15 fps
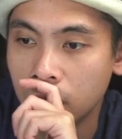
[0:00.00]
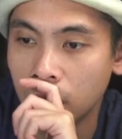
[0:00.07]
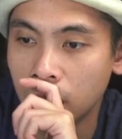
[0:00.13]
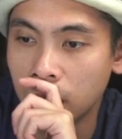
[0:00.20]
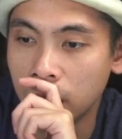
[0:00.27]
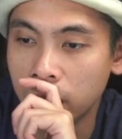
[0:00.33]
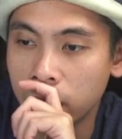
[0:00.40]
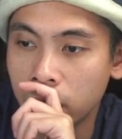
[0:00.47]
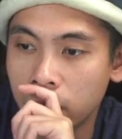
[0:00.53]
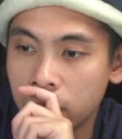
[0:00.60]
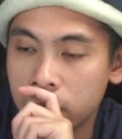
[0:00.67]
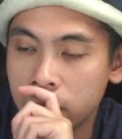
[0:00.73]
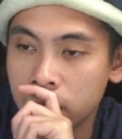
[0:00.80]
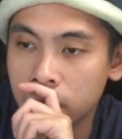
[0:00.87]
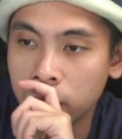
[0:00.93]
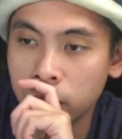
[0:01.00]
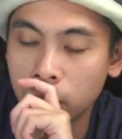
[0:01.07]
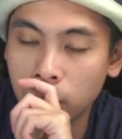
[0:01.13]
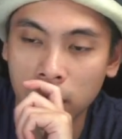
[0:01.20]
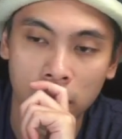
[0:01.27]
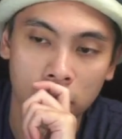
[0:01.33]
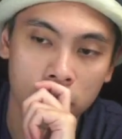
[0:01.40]
And of course, if
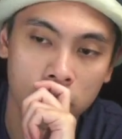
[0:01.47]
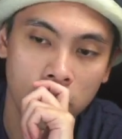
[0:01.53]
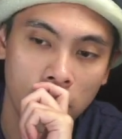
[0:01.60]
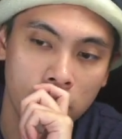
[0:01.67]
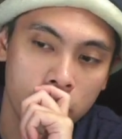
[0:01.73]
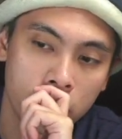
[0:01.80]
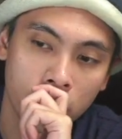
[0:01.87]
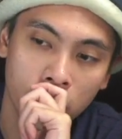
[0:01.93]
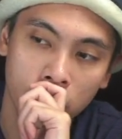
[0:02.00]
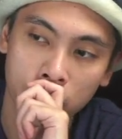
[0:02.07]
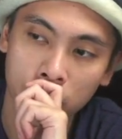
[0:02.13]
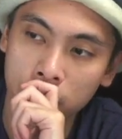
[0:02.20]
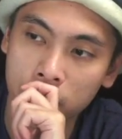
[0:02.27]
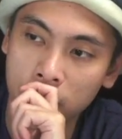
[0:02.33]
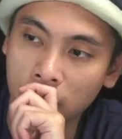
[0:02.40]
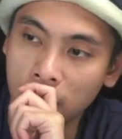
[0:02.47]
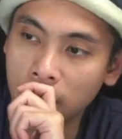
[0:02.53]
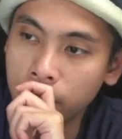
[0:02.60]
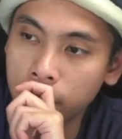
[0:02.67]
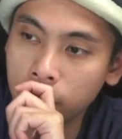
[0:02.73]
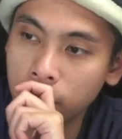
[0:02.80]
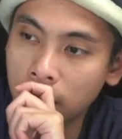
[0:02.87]
you wanted to change your aluminum
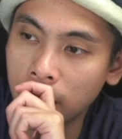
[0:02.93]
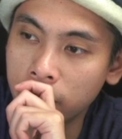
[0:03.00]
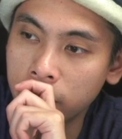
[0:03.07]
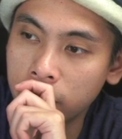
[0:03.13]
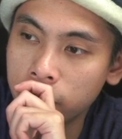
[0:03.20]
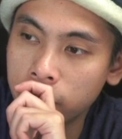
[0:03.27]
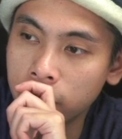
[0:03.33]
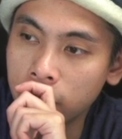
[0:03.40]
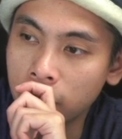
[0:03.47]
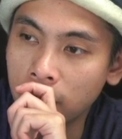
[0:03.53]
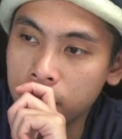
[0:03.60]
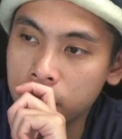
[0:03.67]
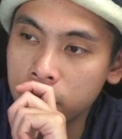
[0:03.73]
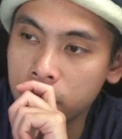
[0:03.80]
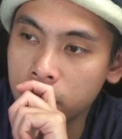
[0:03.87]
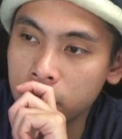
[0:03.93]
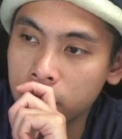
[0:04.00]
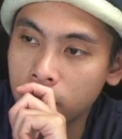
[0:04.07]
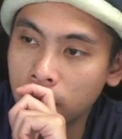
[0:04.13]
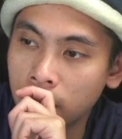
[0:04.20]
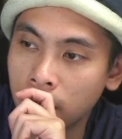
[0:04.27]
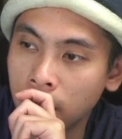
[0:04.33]
top, you have different options
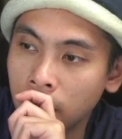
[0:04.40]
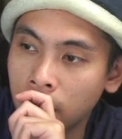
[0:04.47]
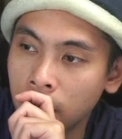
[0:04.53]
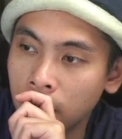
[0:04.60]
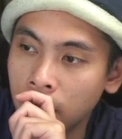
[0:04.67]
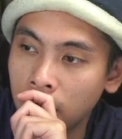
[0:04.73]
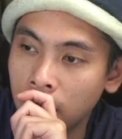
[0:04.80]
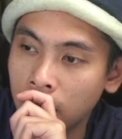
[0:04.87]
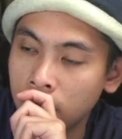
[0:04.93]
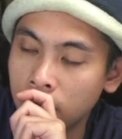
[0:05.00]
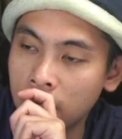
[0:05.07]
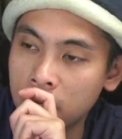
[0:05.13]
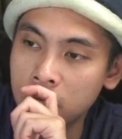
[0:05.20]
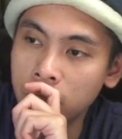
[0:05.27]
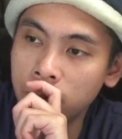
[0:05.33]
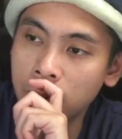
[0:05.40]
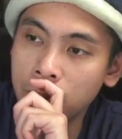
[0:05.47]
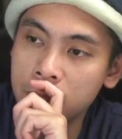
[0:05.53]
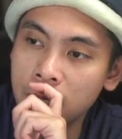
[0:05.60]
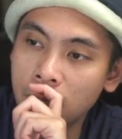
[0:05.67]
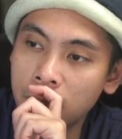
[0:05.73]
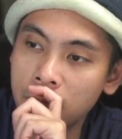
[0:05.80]
as well, ranging from
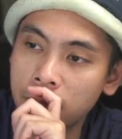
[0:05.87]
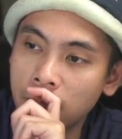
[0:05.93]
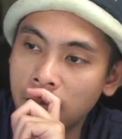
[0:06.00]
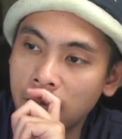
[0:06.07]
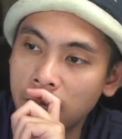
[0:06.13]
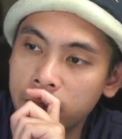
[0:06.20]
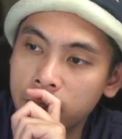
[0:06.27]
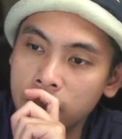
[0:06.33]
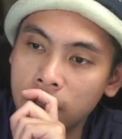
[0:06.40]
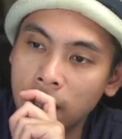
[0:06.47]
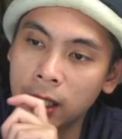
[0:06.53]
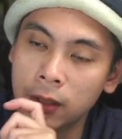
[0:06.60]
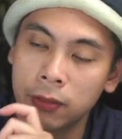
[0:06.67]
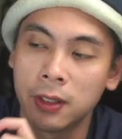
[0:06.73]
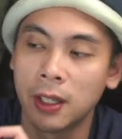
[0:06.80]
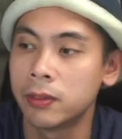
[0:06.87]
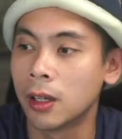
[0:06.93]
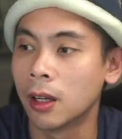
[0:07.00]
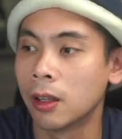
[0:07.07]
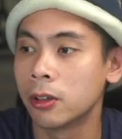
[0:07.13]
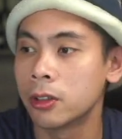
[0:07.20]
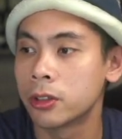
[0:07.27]
$75 to
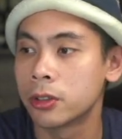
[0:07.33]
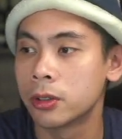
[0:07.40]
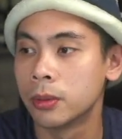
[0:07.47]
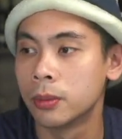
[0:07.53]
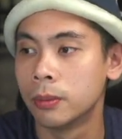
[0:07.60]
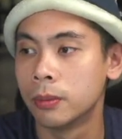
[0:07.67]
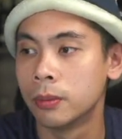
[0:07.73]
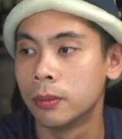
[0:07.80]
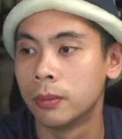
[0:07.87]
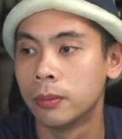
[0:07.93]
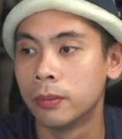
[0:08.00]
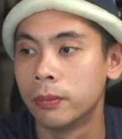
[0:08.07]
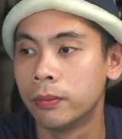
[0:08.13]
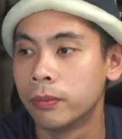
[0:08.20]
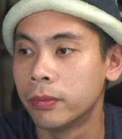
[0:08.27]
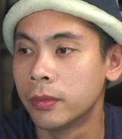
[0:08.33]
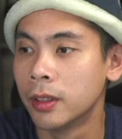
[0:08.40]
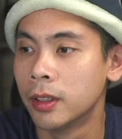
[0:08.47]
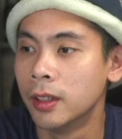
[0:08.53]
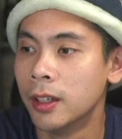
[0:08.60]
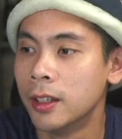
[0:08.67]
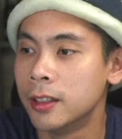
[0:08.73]
$85.
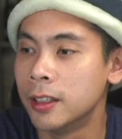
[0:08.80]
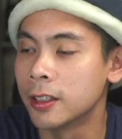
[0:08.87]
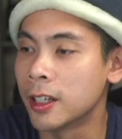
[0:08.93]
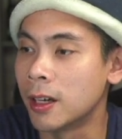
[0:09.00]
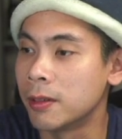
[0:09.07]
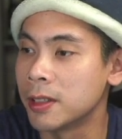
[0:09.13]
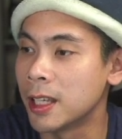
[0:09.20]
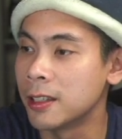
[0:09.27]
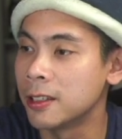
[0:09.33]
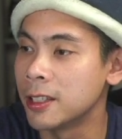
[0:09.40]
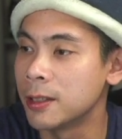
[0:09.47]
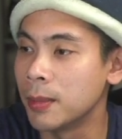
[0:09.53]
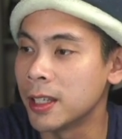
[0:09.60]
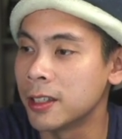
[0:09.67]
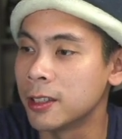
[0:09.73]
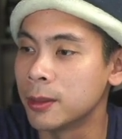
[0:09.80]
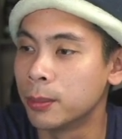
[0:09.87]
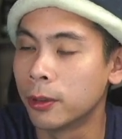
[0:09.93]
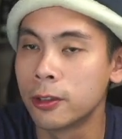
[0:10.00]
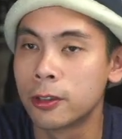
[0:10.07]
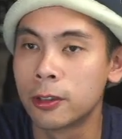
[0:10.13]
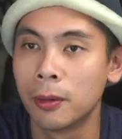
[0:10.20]
See, comments said, this makes this
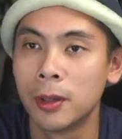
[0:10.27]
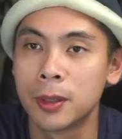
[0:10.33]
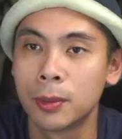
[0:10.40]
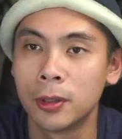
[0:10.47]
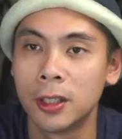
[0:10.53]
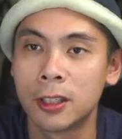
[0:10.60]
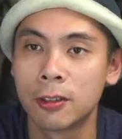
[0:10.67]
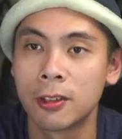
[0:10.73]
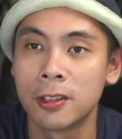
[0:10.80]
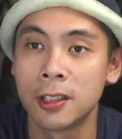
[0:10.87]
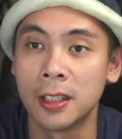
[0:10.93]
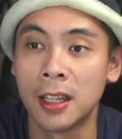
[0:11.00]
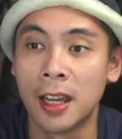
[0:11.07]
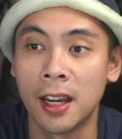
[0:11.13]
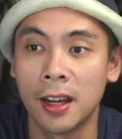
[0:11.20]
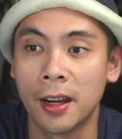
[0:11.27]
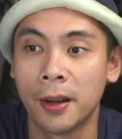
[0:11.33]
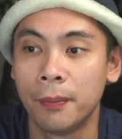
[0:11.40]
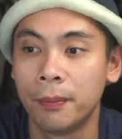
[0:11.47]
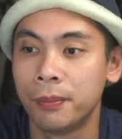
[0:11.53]
board so much more interesting. Yeah.